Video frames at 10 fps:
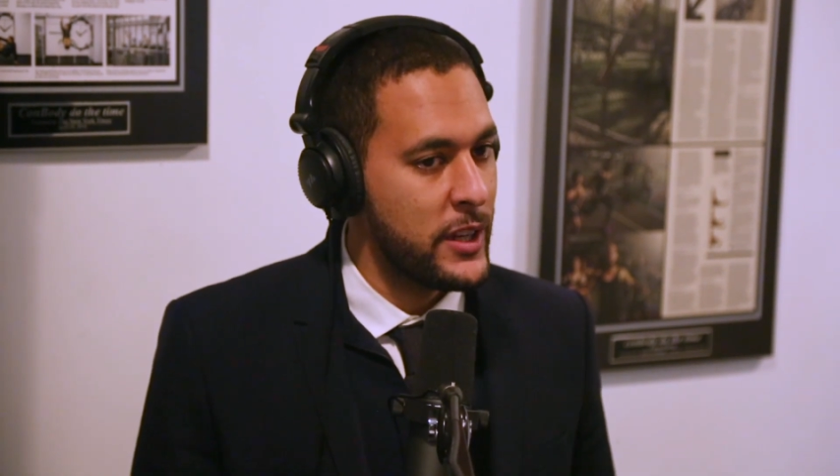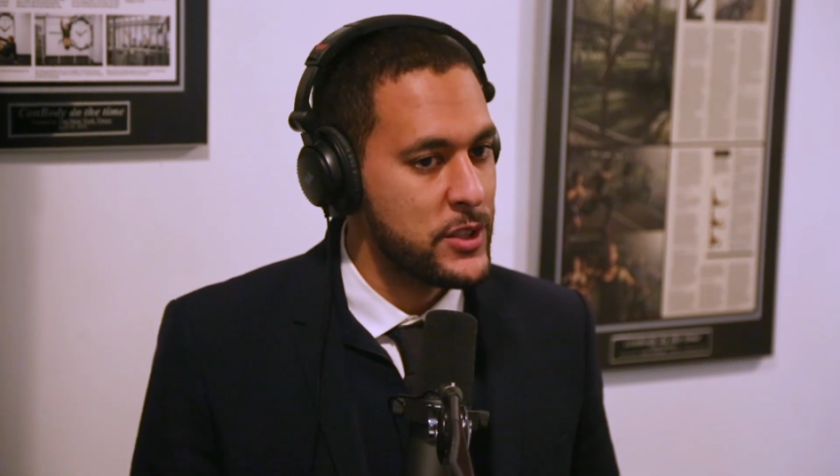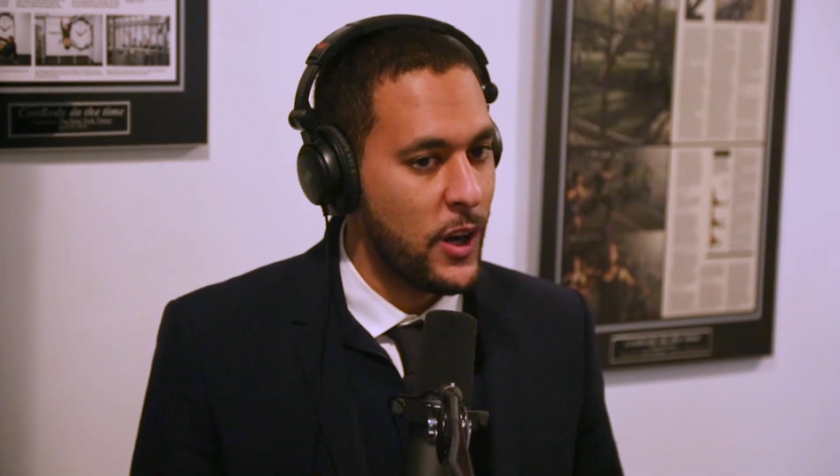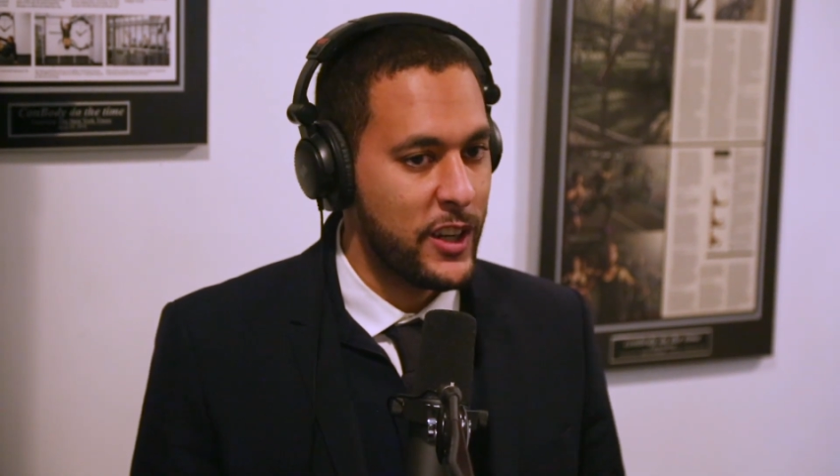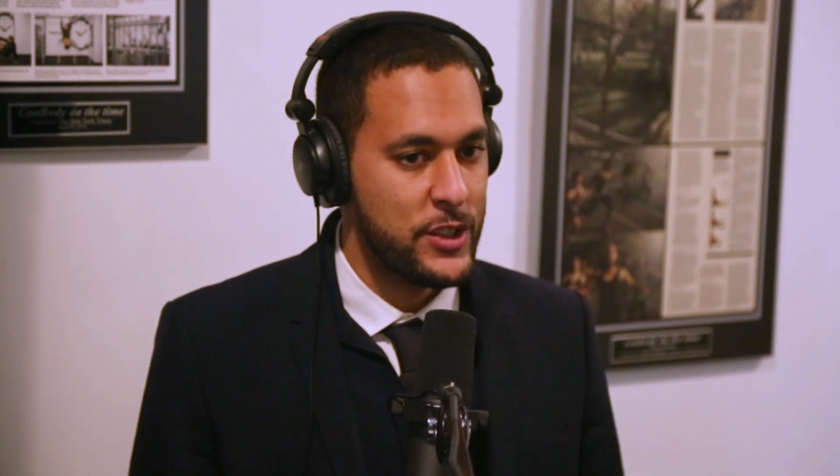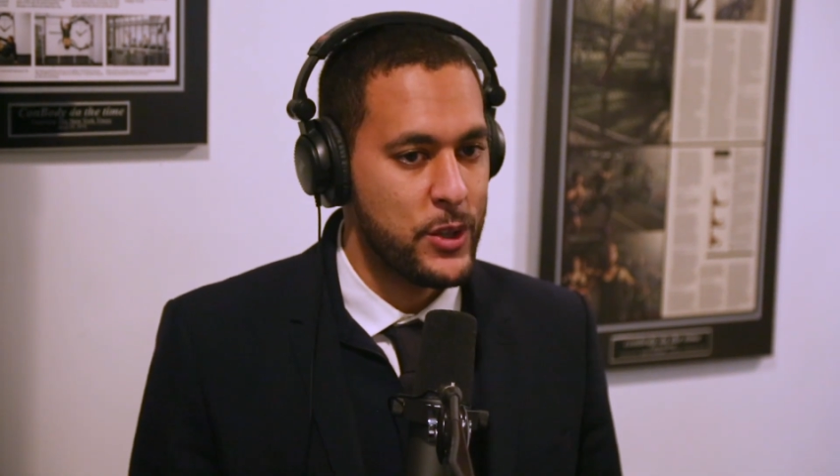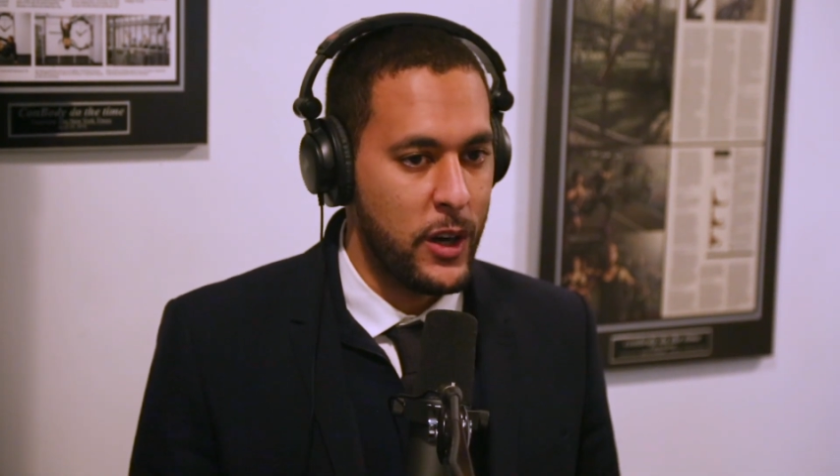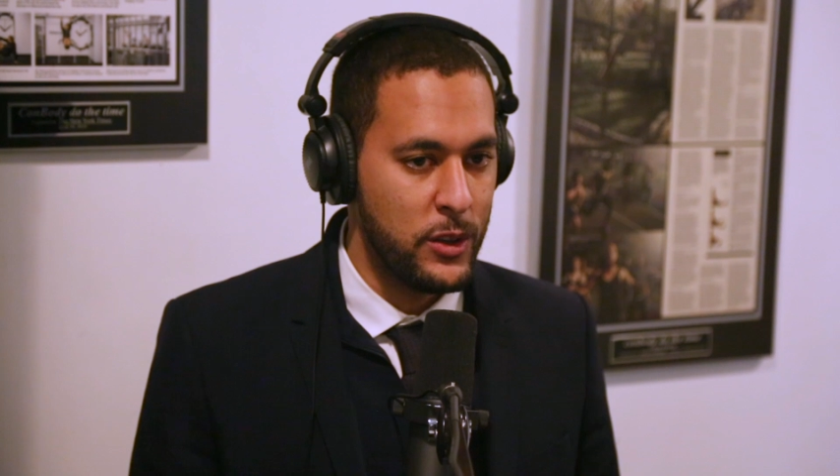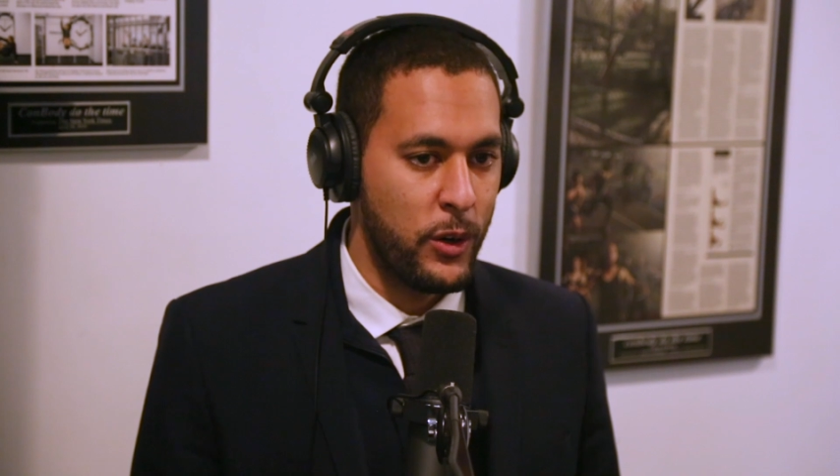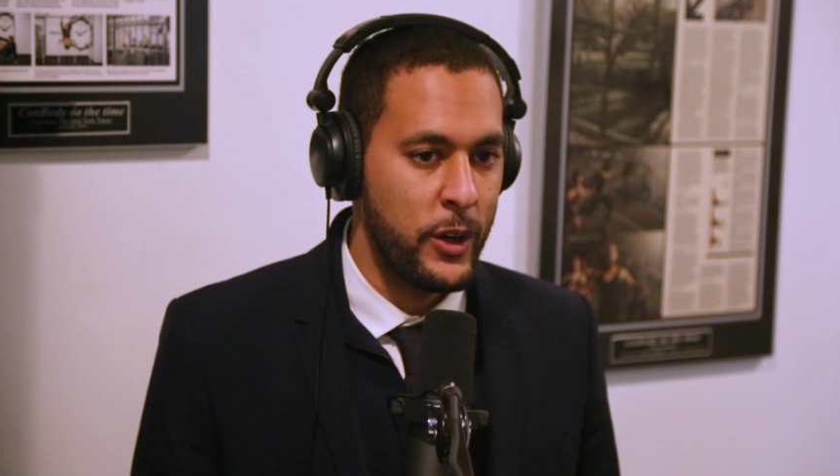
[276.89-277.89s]
and talking to
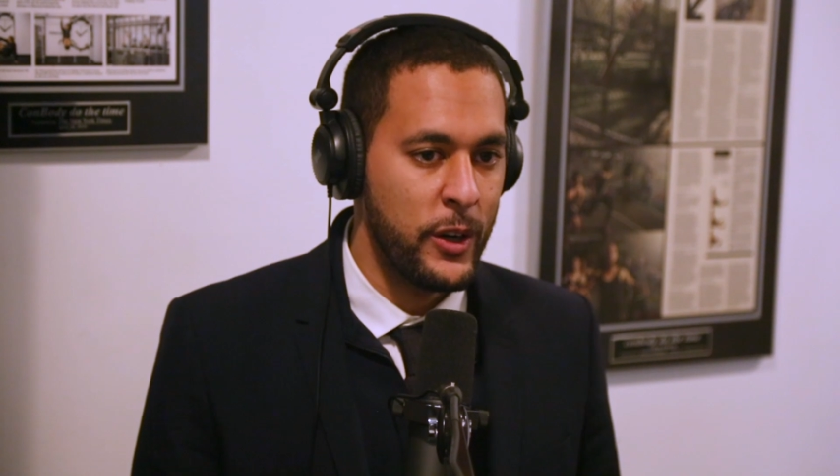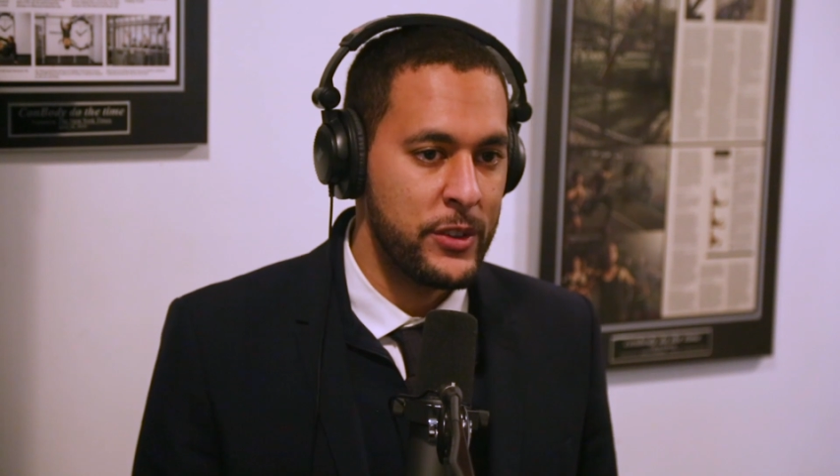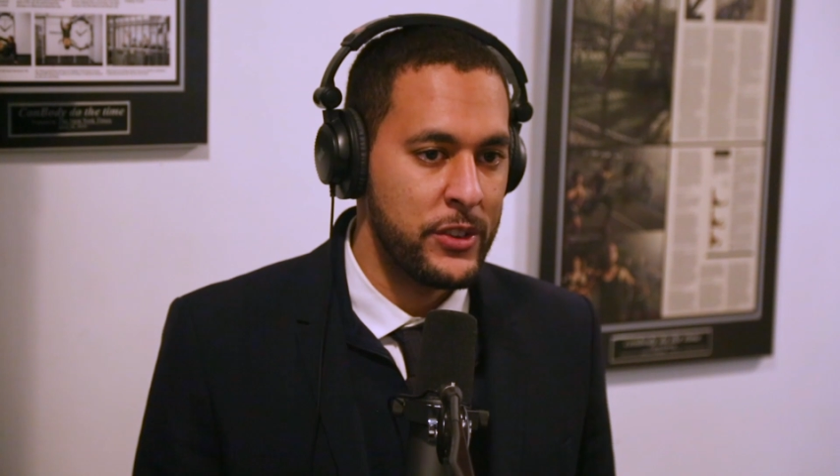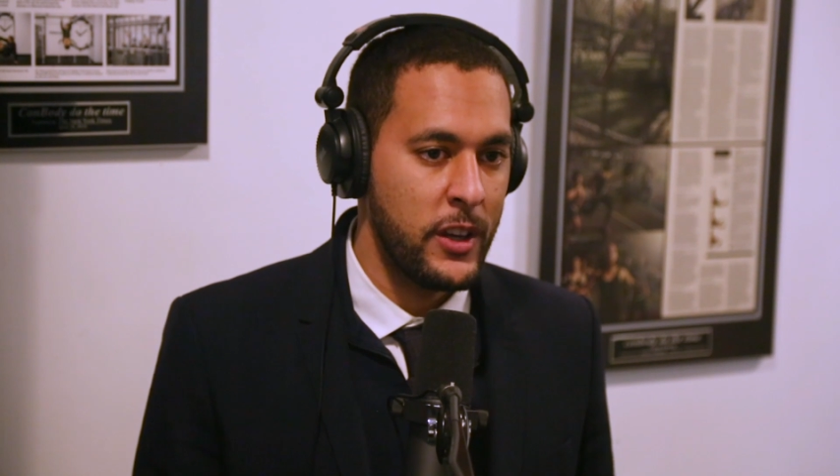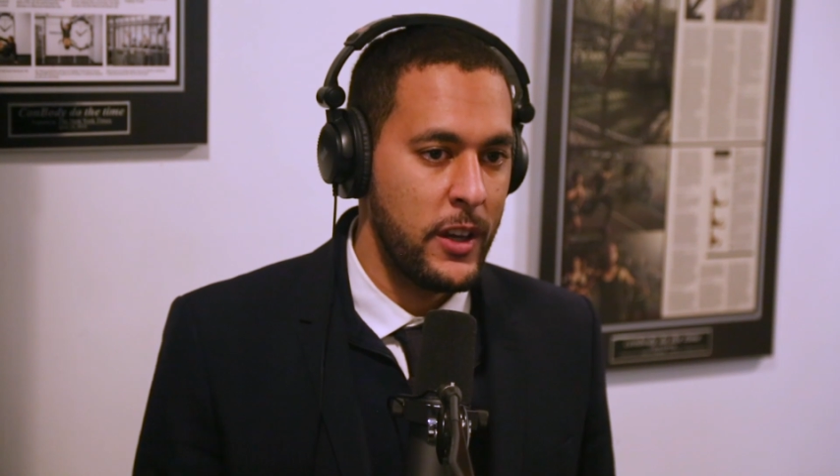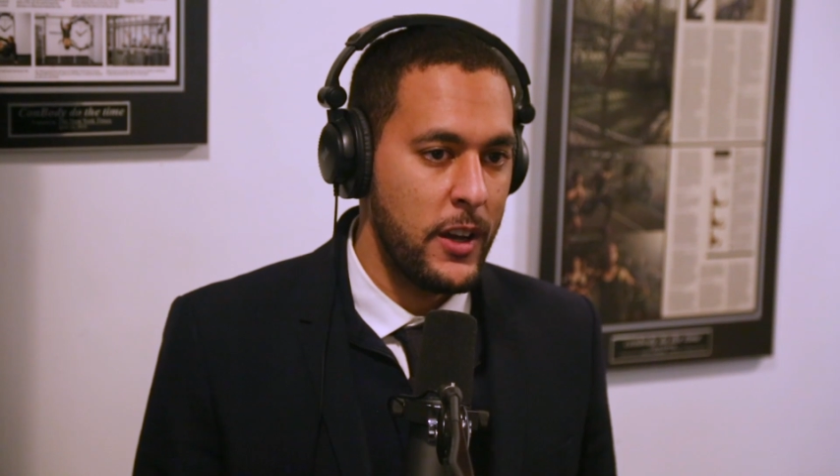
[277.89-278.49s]
our lawyers,